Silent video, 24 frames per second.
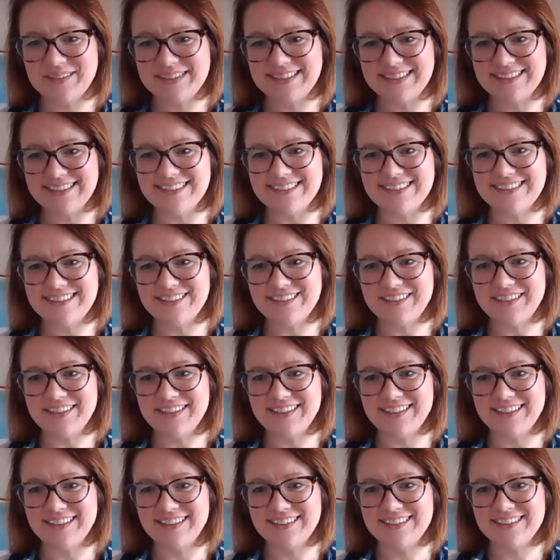was going to start
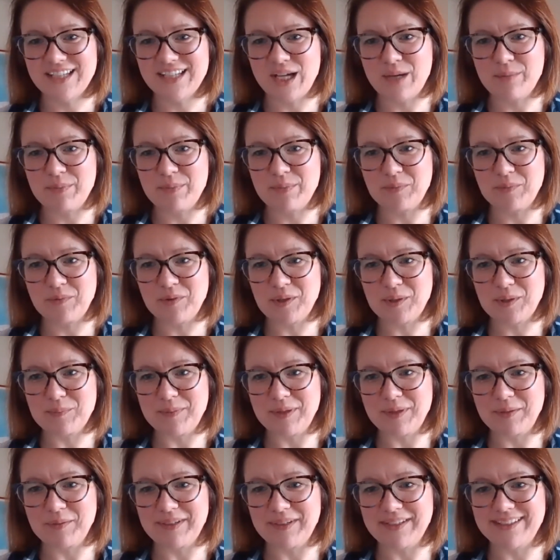at the top and work
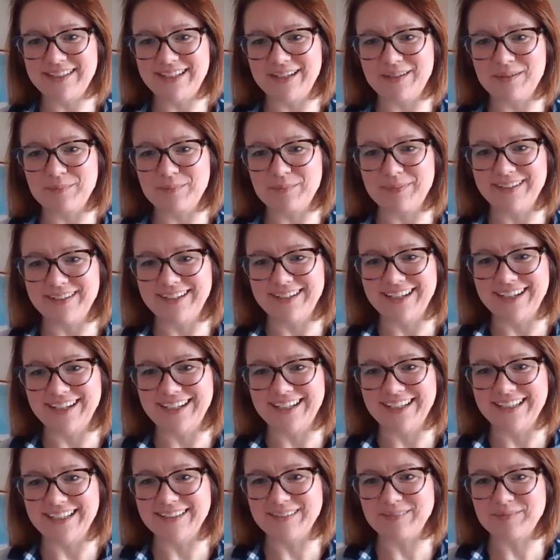my way down, but
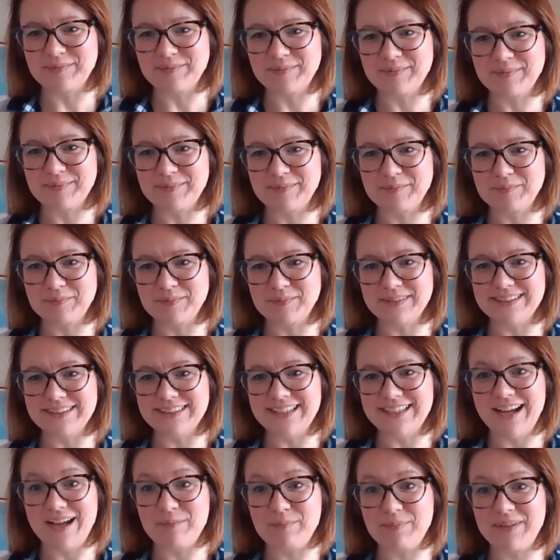I was
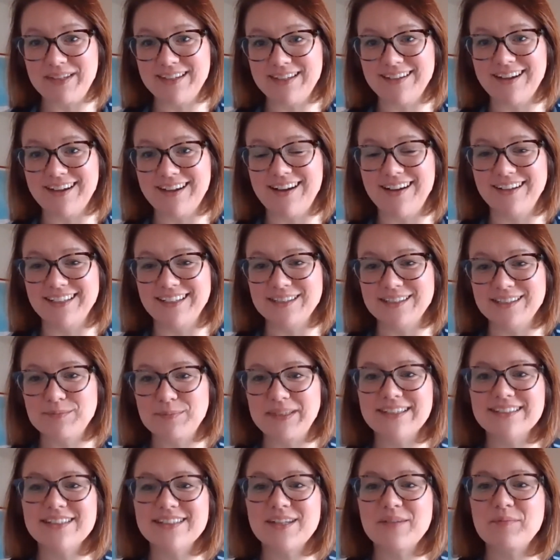not being honest
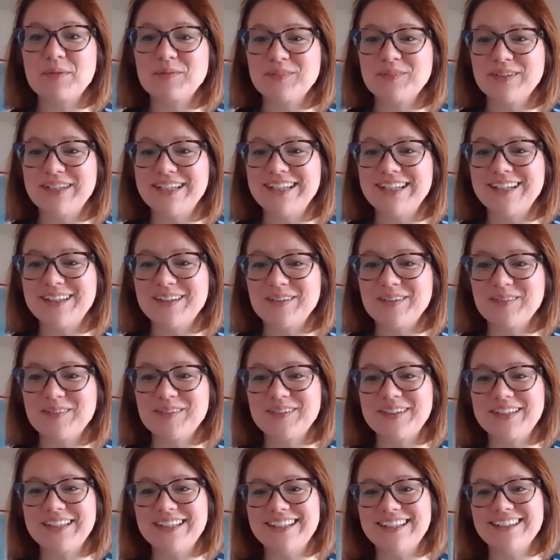because I've been reading through
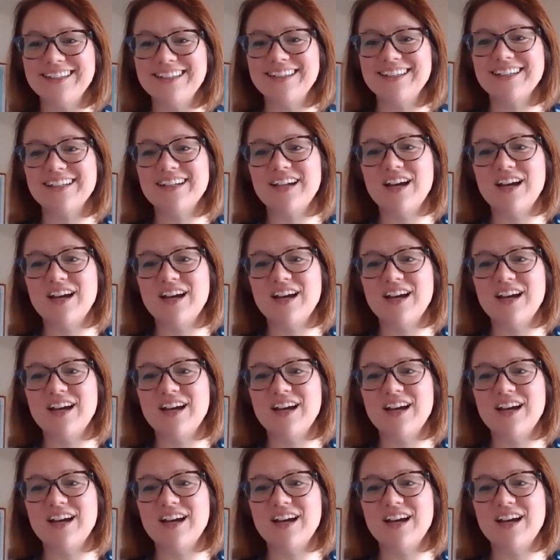the